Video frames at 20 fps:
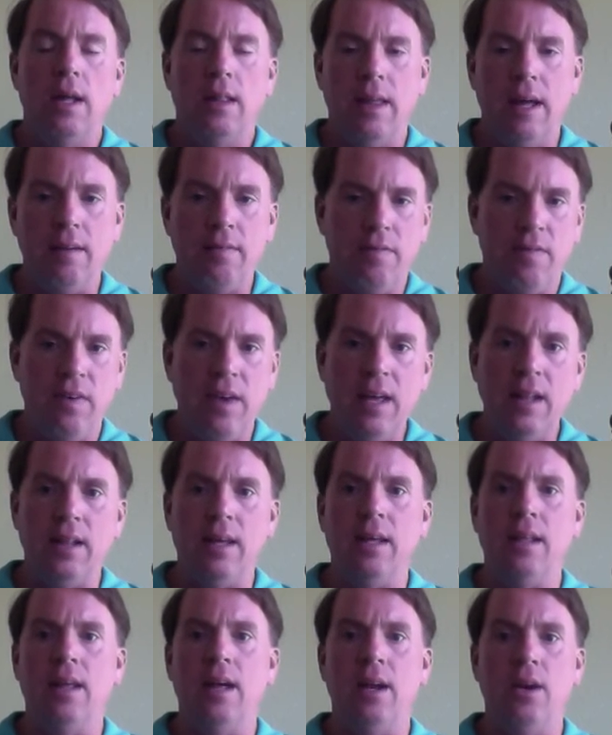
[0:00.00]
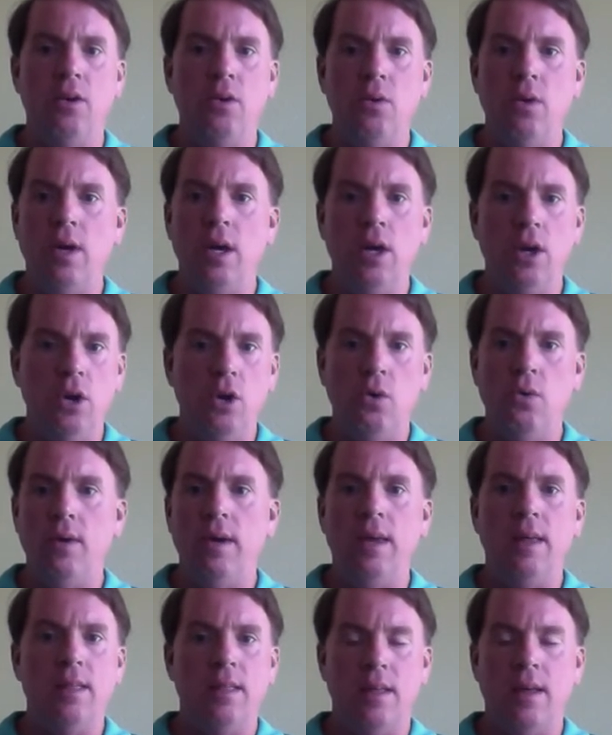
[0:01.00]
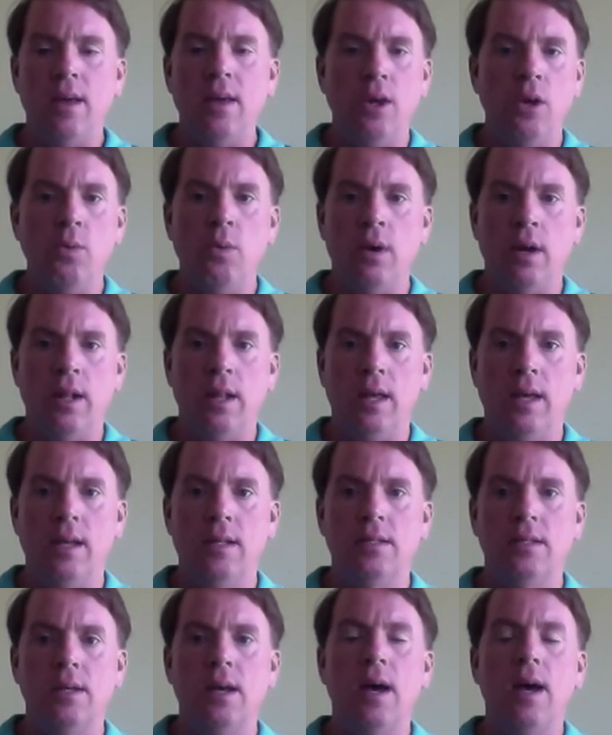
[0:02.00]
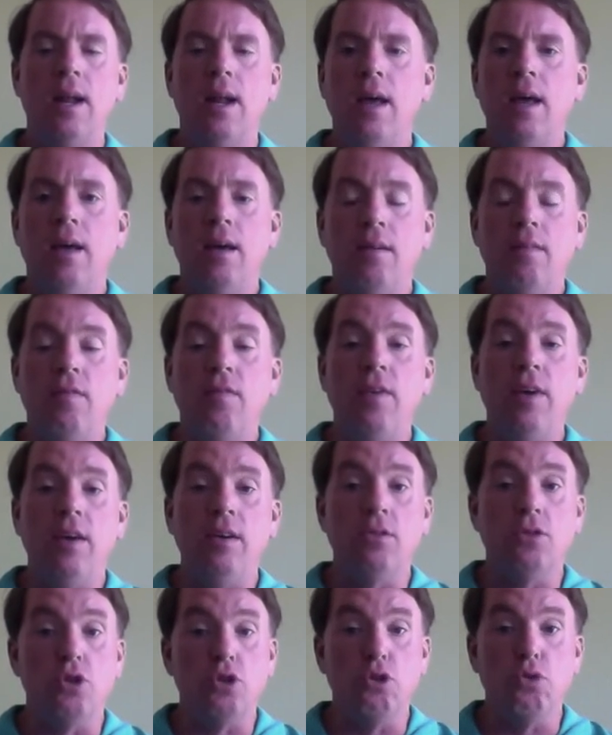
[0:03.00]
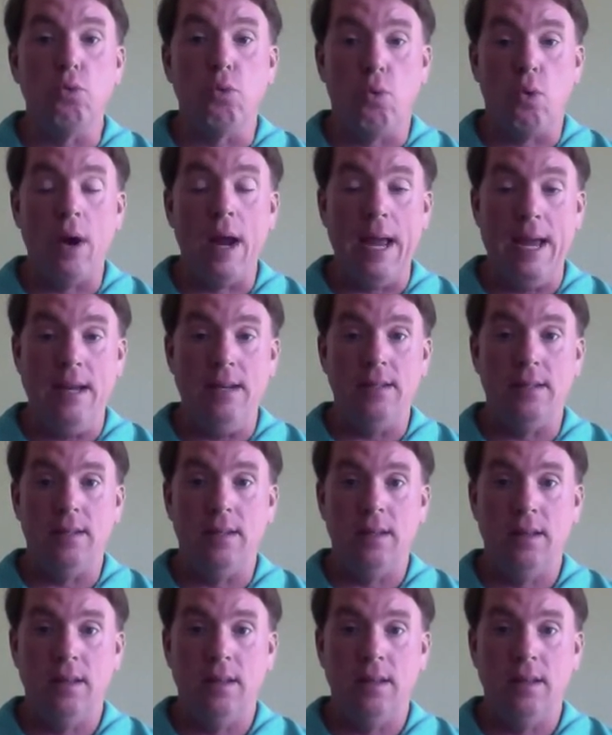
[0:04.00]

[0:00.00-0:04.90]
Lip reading: That feeling, that ooey gooey thing you want on the inside feels great